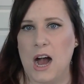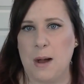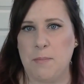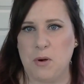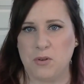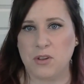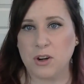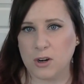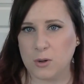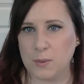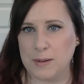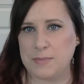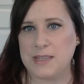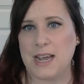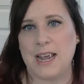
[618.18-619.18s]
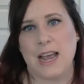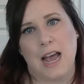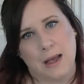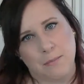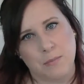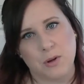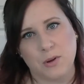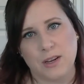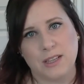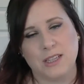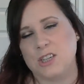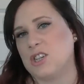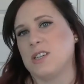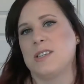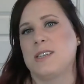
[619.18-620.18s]
both her website and
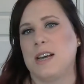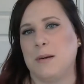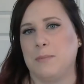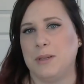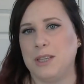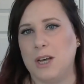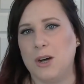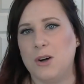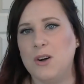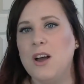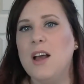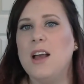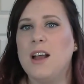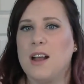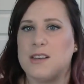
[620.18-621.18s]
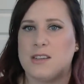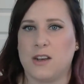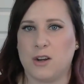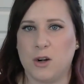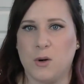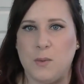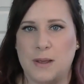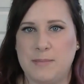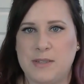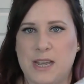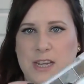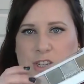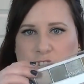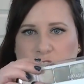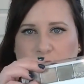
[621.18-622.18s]
Beautylicious down below, because on her
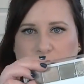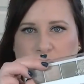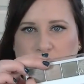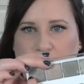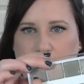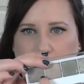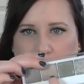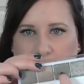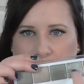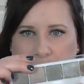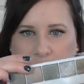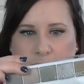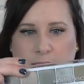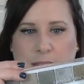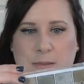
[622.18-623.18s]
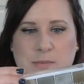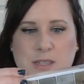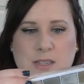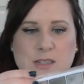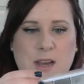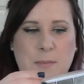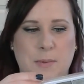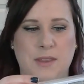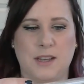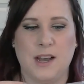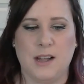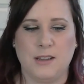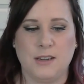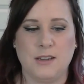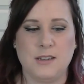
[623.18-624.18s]
website, she actually writes the names on top of the
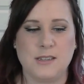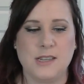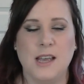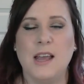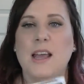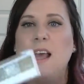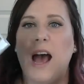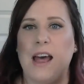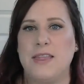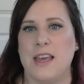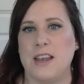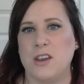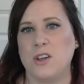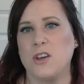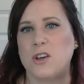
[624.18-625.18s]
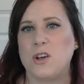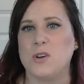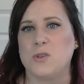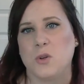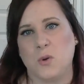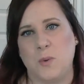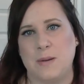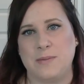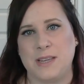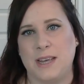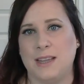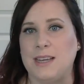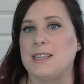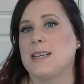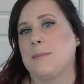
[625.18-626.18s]
colors. And then you can go to a website
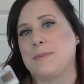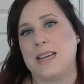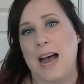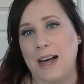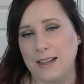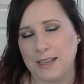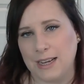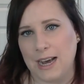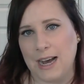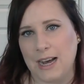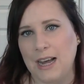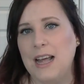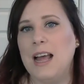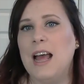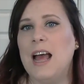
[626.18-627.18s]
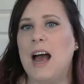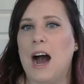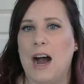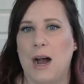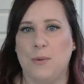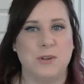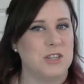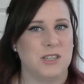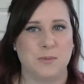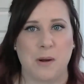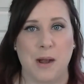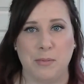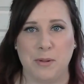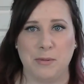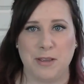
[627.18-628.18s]
like Temptalia, which is
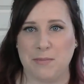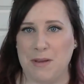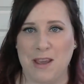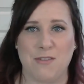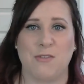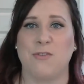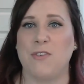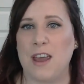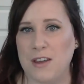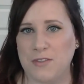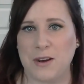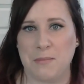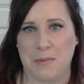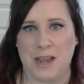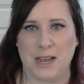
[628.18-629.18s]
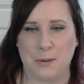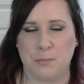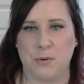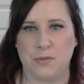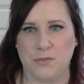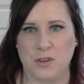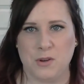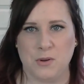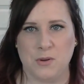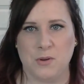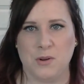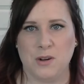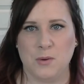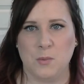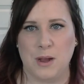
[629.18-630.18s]
probably my favorite makeup
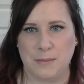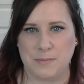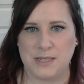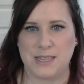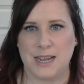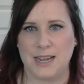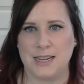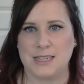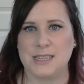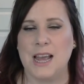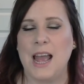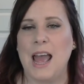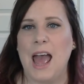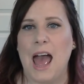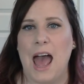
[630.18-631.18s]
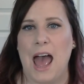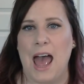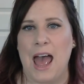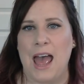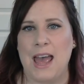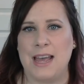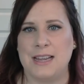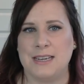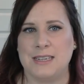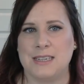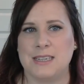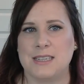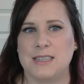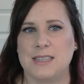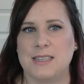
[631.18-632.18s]
review website, and
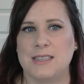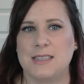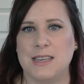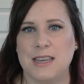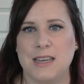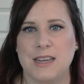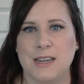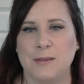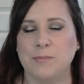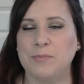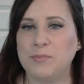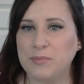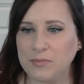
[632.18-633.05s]
see